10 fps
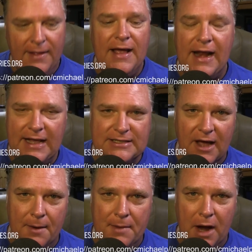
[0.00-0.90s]
and he's got
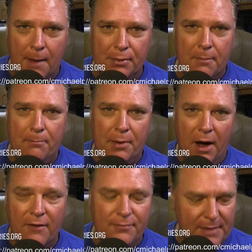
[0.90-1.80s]
a monopoly
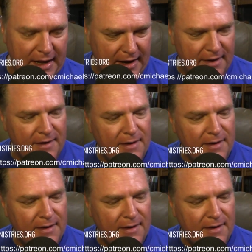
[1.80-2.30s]
above me